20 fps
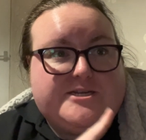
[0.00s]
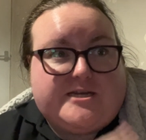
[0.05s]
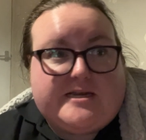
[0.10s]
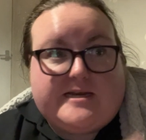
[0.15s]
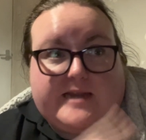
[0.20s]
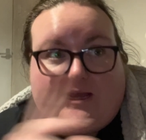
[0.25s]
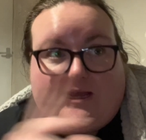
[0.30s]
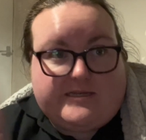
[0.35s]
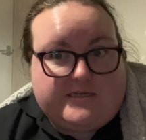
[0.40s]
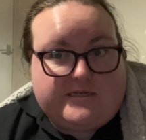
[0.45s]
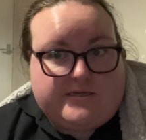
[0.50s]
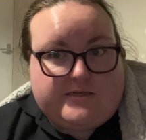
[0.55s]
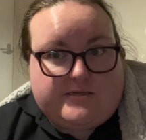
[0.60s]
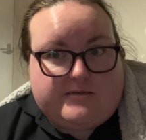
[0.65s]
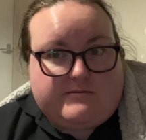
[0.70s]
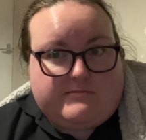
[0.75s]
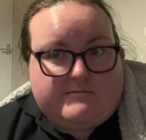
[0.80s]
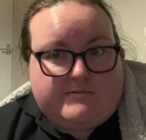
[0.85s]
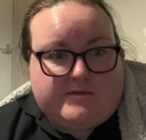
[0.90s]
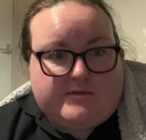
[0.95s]
Connected
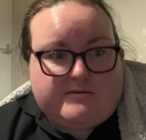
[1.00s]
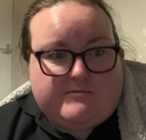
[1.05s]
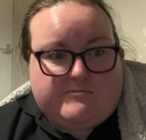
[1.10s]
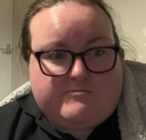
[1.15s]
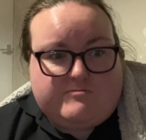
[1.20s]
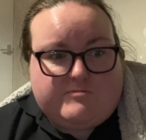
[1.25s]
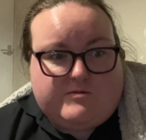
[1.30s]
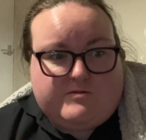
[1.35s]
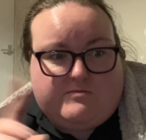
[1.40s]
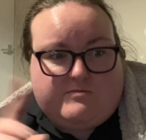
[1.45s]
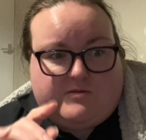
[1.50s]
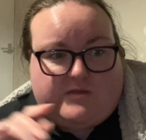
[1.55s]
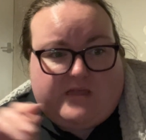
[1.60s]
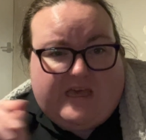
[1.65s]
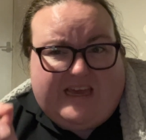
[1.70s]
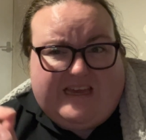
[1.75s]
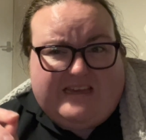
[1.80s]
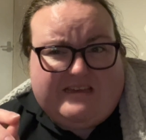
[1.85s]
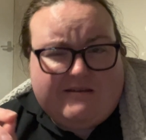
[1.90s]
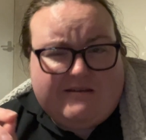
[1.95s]

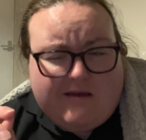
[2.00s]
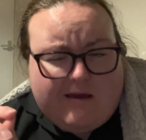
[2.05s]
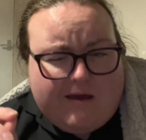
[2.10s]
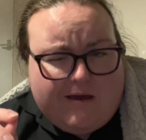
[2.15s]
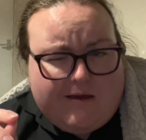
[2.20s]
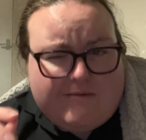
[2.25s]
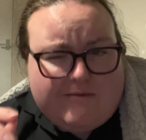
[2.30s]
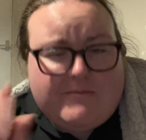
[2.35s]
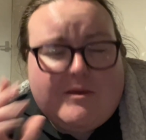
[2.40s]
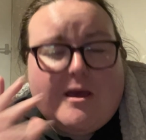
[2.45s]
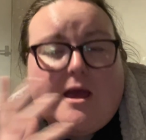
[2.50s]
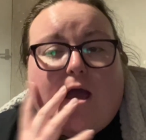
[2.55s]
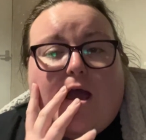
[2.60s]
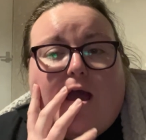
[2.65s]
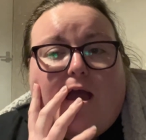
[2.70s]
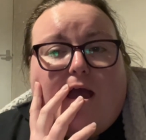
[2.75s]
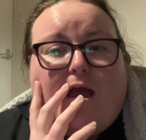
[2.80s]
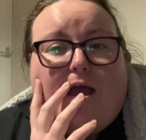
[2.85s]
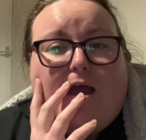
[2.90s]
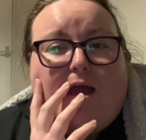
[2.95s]
thing. I'm
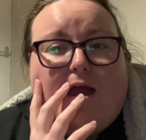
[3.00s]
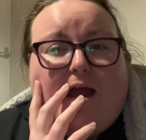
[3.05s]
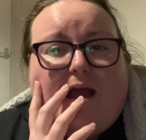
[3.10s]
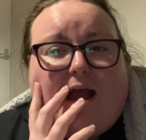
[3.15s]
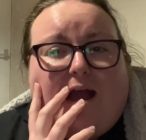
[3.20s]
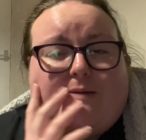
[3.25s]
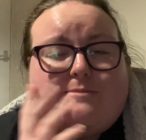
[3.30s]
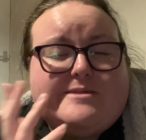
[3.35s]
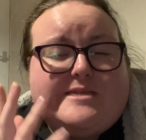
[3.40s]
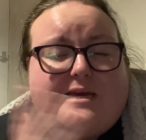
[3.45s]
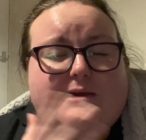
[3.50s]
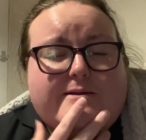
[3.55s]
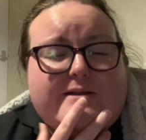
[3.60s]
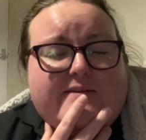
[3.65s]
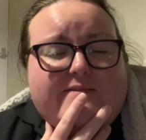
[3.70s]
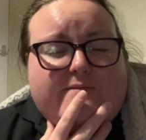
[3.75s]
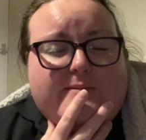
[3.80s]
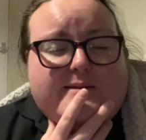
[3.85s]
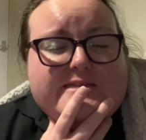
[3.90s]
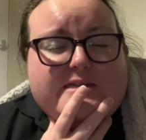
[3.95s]

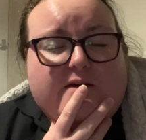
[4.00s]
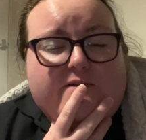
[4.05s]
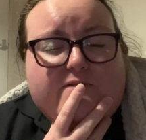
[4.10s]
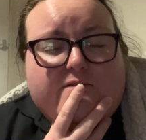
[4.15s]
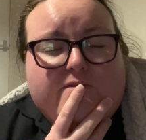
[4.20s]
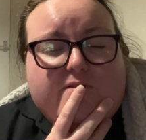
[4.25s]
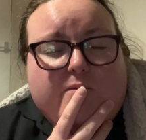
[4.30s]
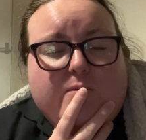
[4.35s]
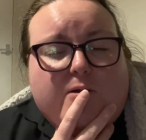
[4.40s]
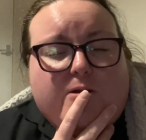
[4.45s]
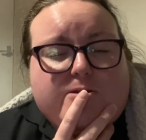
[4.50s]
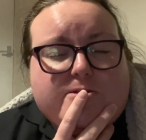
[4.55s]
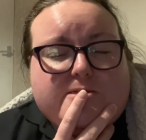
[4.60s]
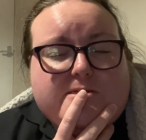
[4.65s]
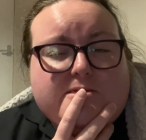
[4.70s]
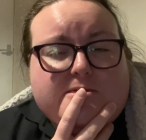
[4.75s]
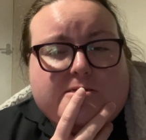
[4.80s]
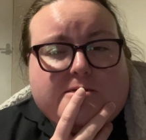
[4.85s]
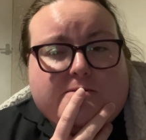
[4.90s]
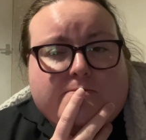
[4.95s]
giving myself a reward
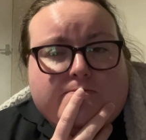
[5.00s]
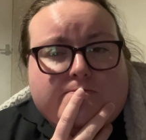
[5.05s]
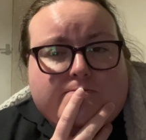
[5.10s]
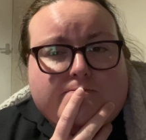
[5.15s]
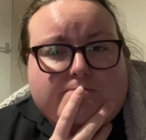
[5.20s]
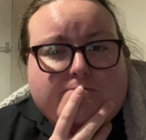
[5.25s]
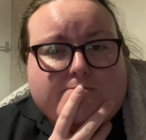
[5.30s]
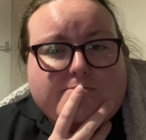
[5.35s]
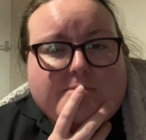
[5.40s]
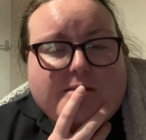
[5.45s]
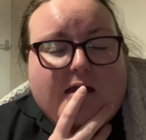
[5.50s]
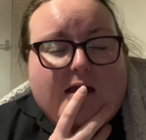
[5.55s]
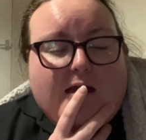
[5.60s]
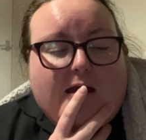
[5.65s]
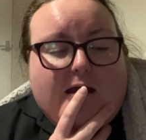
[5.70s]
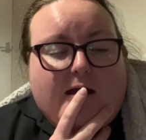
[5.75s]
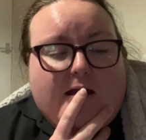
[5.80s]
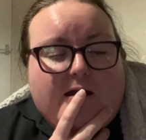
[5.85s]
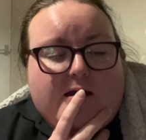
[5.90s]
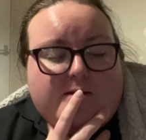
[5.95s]
system.
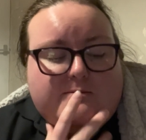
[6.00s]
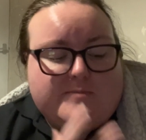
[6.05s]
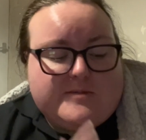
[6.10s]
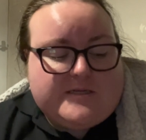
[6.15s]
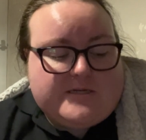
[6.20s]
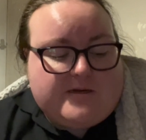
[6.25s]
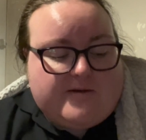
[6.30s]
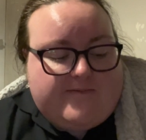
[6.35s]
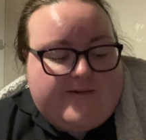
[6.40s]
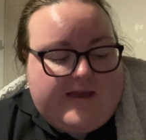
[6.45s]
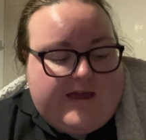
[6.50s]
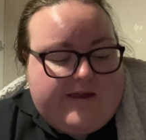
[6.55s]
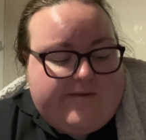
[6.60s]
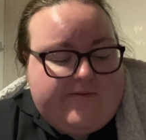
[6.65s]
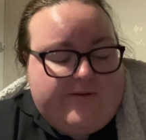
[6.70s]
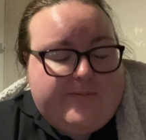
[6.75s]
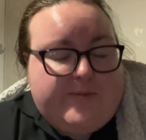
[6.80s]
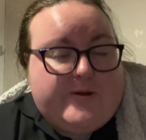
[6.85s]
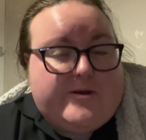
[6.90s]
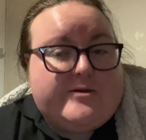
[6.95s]
So for
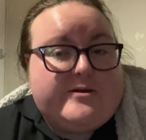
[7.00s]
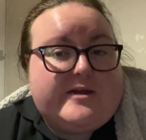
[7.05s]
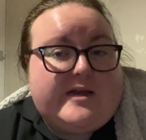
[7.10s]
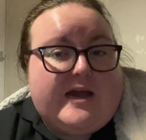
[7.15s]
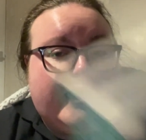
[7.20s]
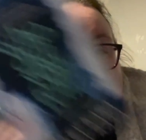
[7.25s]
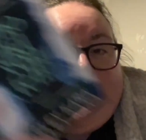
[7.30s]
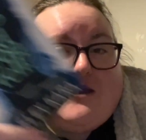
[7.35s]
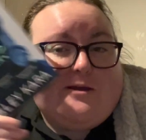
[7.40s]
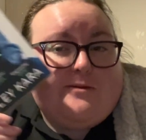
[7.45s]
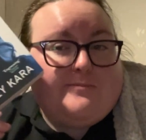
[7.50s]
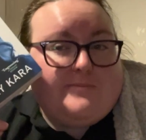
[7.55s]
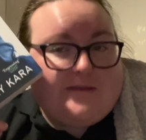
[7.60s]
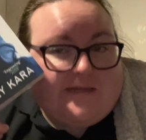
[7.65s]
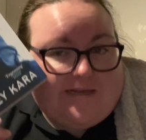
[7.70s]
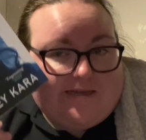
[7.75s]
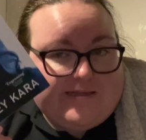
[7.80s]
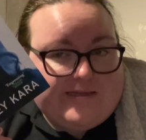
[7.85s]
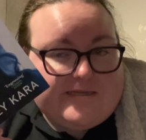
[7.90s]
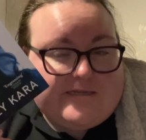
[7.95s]
every book I
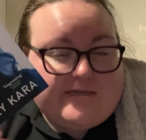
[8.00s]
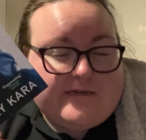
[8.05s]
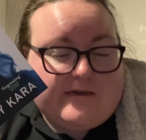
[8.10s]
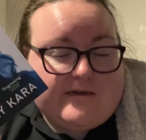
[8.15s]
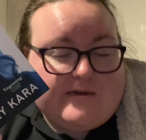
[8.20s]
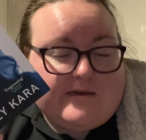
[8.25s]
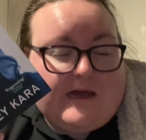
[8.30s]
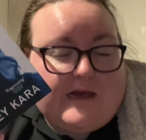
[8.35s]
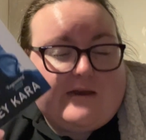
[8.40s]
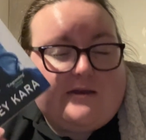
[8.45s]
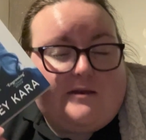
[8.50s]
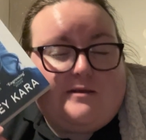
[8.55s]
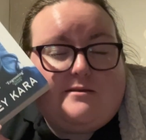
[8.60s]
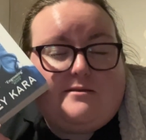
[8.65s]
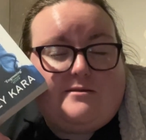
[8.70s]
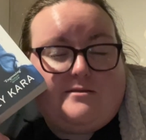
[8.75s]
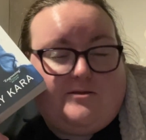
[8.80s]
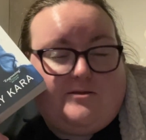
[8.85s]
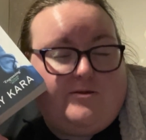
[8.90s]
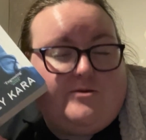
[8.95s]
complete this year, and
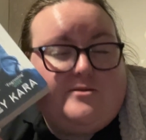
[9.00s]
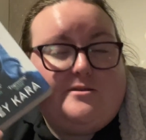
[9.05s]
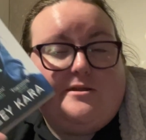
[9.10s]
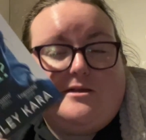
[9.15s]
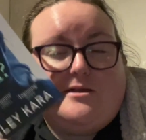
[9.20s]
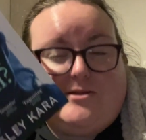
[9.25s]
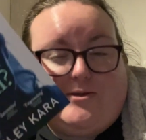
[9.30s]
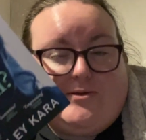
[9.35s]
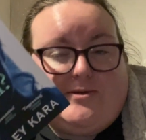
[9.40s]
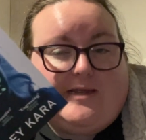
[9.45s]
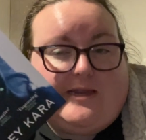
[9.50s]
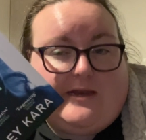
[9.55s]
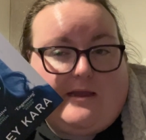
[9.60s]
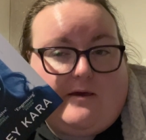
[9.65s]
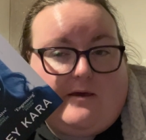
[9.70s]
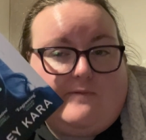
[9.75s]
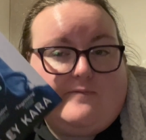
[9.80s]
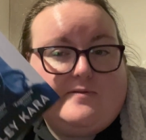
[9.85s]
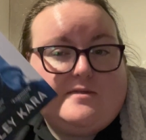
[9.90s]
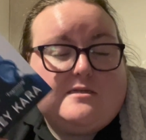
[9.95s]
doesn't include
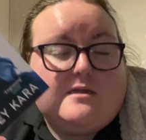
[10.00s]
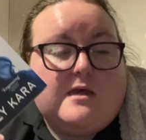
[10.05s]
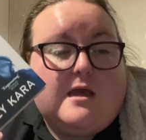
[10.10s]
DNFs,